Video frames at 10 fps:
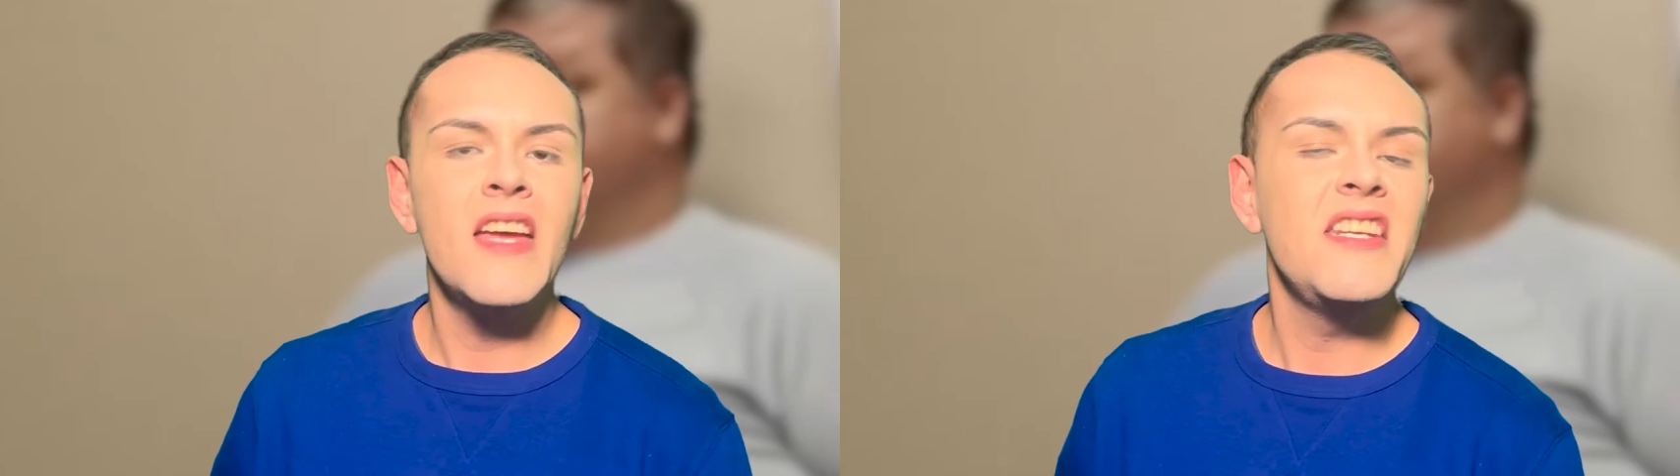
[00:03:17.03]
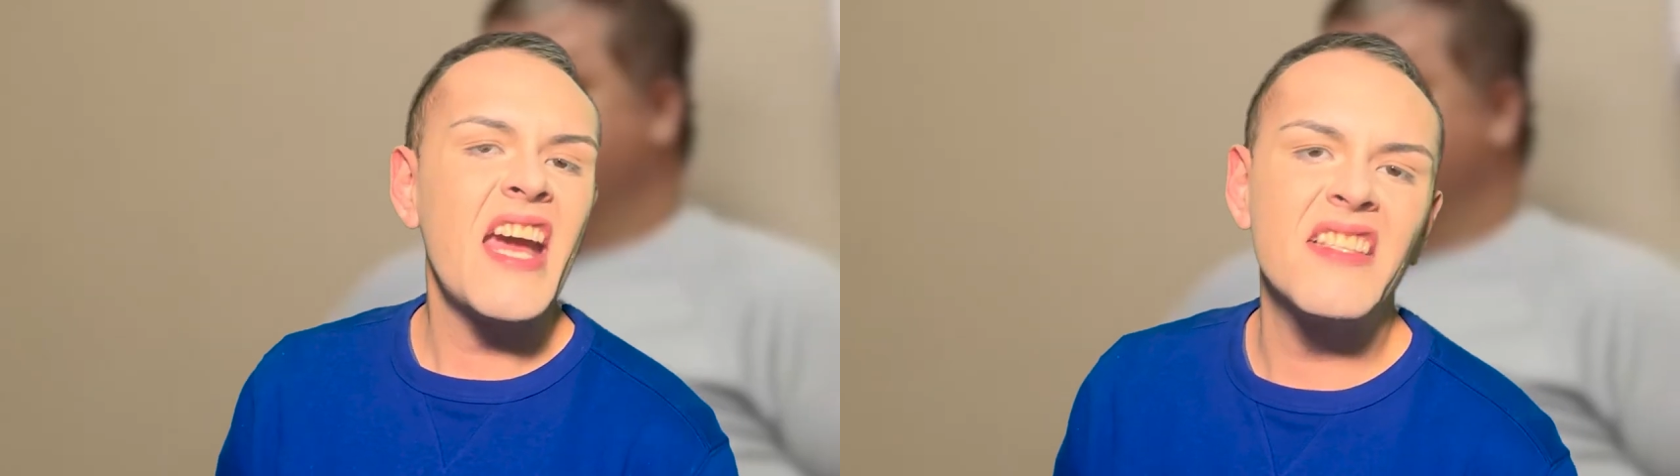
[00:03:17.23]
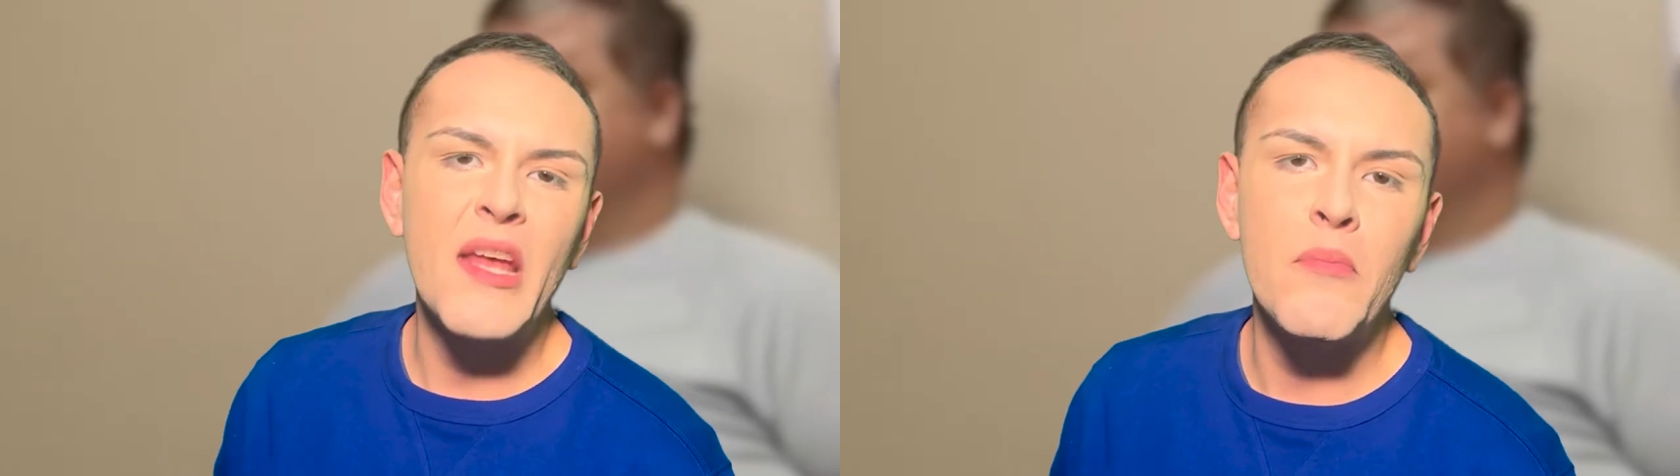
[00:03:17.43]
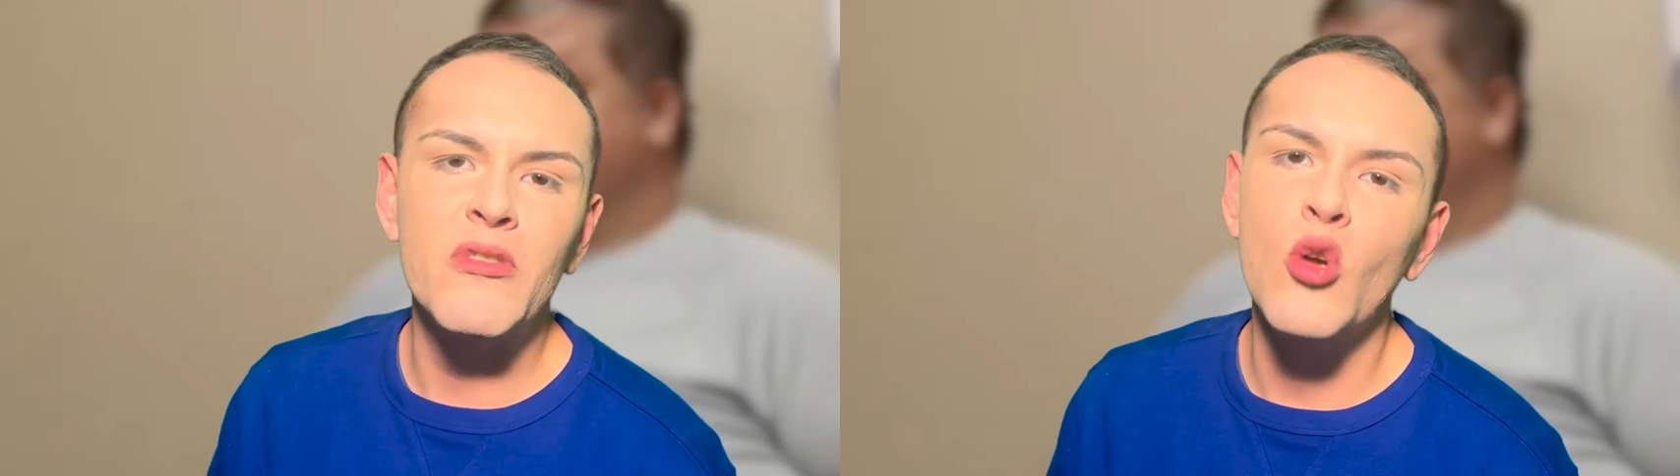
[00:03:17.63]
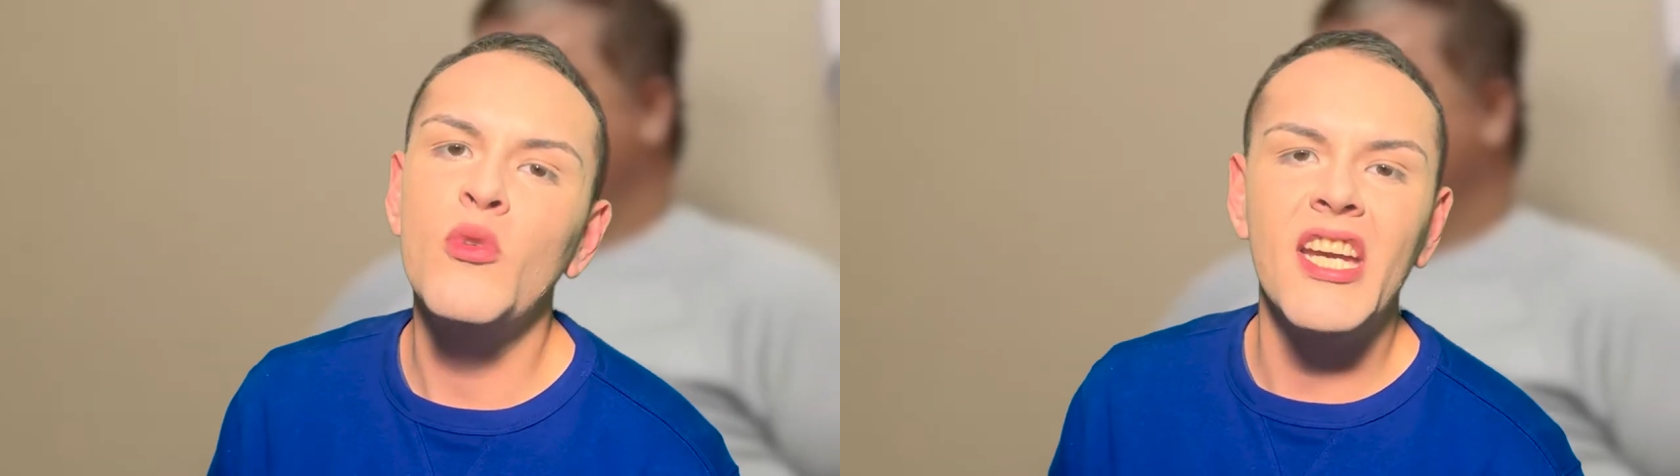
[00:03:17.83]
Next
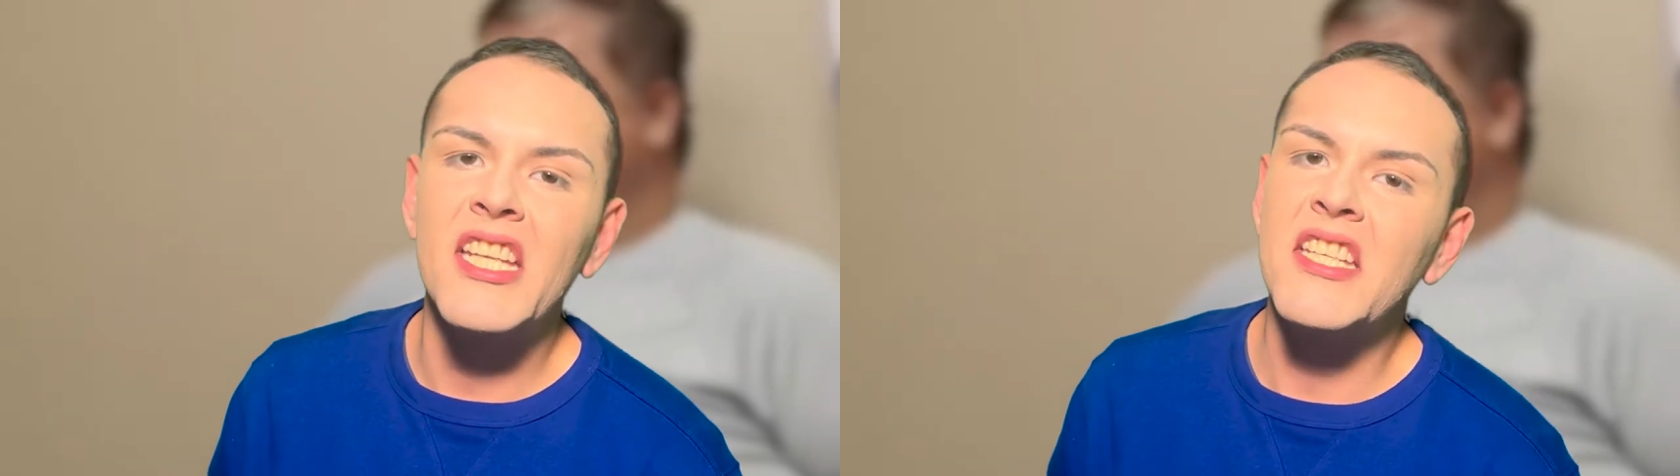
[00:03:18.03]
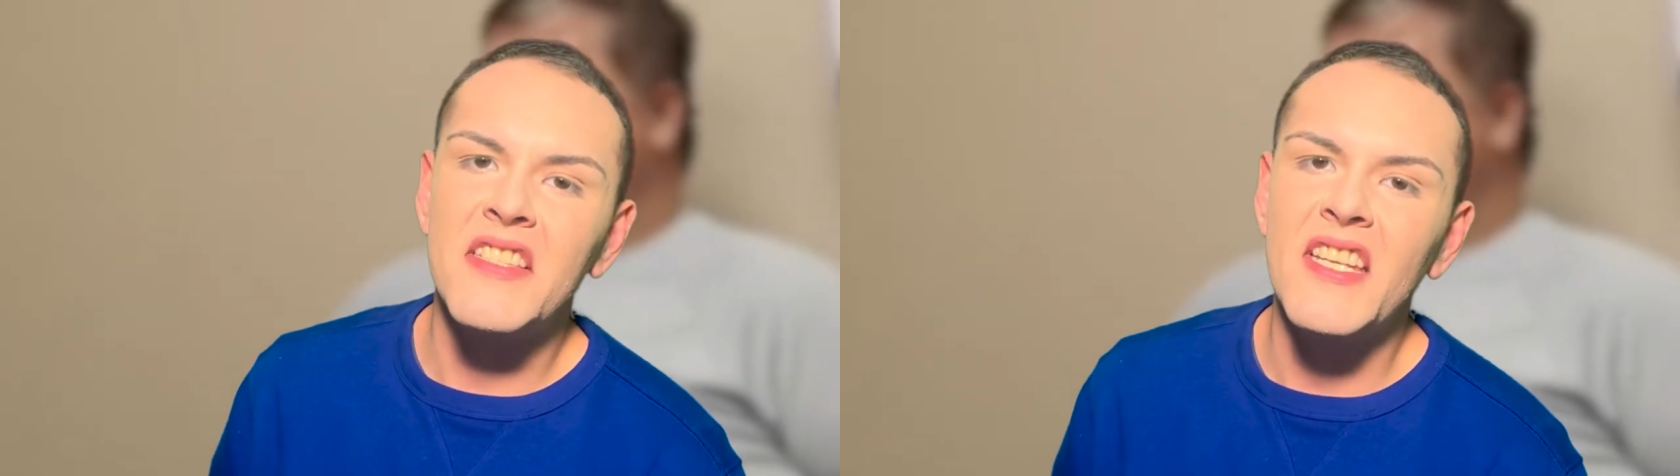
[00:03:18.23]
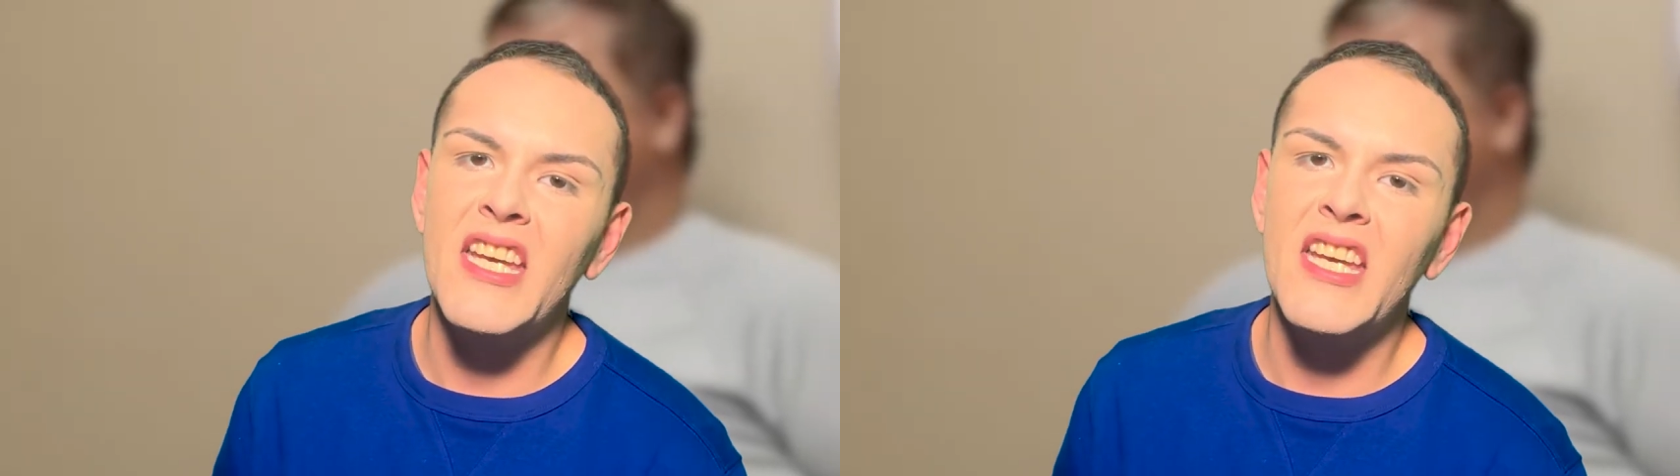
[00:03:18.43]
episode, we get to see